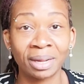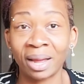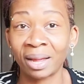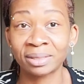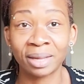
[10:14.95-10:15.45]

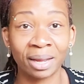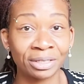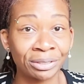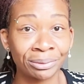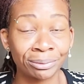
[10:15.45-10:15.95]
God's
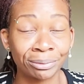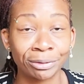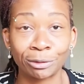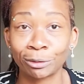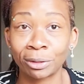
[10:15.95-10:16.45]
got you.
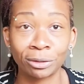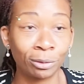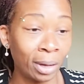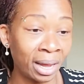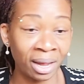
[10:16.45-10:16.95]

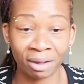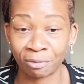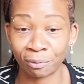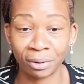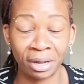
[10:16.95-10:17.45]
You
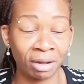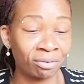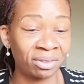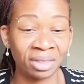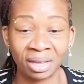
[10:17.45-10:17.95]
have
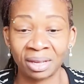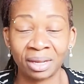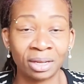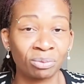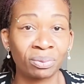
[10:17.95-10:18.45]
everything
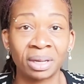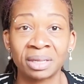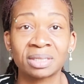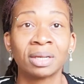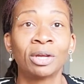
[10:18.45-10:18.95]
in
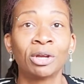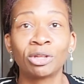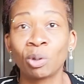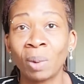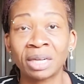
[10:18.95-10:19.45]
place.
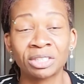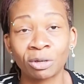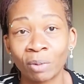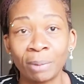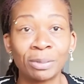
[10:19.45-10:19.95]
You're watching
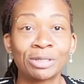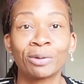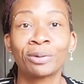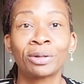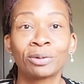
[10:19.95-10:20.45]
the right
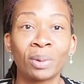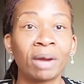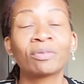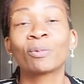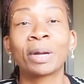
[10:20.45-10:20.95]
material. You
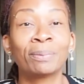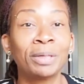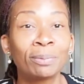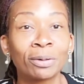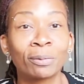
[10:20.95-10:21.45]
have the right
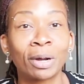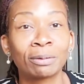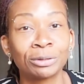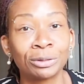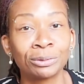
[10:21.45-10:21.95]
people
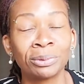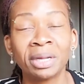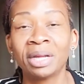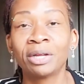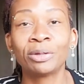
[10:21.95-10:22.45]
around you.
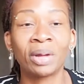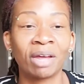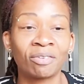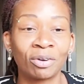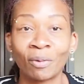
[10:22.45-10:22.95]
You're
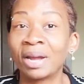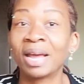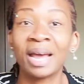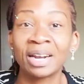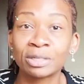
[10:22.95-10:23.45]
having the right
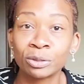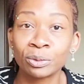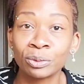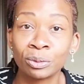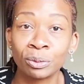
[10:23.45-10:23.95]

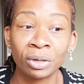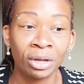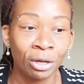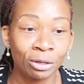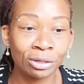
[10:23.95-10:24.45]
attitude.
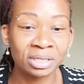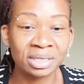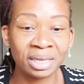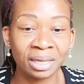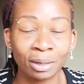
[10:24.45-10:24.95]
You're
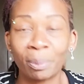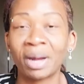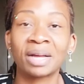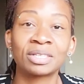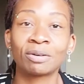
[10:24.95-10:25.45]
seeing the
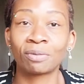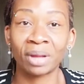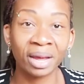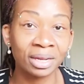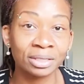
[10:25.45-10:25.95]
positive
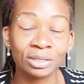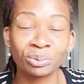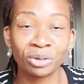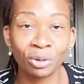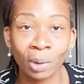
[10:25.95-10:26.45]
reactions
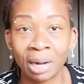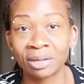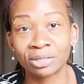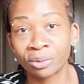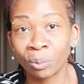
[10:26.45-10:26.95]
when you go out
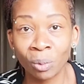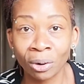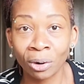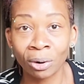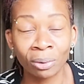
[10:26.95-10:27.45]
into the
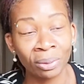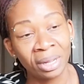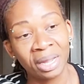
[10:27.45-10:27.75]
world.